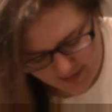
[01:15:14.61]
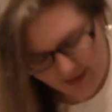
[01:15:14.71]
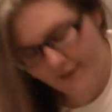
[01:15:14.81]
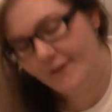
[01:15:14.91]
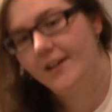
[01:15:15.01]

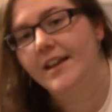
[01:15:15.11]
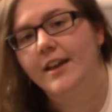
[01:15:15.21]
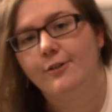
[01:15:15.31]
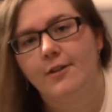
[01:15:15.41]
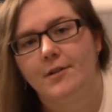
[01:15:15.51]
I
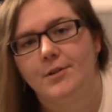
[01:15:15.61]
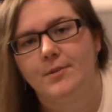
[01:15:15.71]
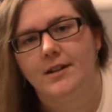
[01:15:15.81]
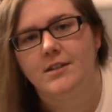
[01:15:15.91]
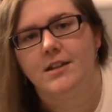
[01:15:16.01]
forget who I was
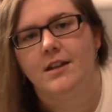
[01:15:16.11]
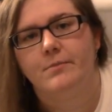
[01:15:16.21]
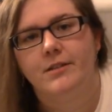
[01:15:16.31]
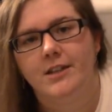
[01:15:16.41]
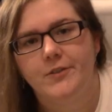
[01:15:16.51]
watching.
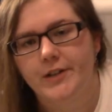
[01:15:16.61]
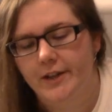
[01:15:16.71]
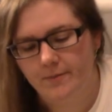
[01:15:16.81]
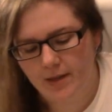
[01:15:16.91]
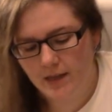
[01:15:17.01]
Please
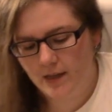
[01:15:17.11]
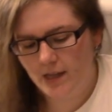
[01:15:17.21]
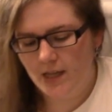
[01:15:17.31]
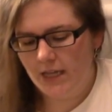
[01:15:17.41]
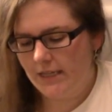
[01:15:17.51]
forgive me.
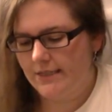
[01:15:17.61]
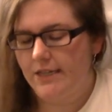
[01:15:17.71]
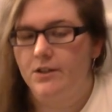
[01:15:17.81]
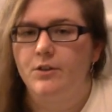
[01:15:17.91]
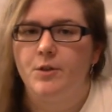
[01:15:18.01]

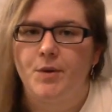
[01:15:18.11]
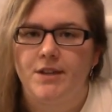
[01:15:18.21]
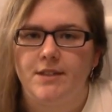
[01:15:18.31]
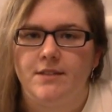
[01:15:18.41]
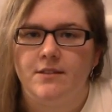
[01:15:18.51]
I know you
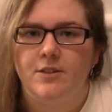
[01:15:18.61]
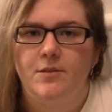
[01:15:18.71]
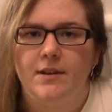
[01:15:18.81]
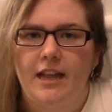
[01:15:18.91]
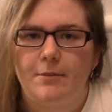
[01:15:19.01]
bought this and you
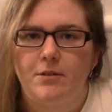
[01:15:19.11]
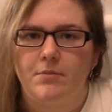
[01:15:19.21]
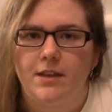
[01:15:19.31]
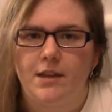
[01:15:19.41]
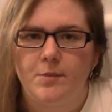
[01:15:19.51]
enabled
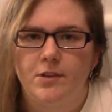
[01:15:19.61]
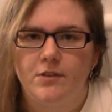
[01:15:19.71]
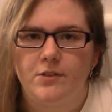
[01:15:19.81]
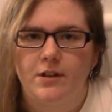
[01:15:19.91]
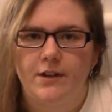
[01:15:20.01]
me. I'm so
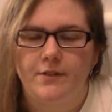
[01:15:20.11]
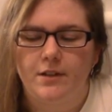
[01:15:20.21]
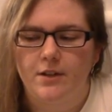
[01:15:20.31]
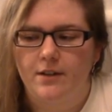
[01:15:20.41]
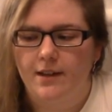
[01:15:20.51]
sorry, I
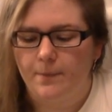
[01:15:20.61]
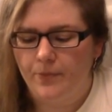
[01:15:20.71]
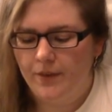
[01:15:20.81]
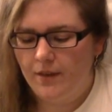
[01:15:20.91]
forget your name.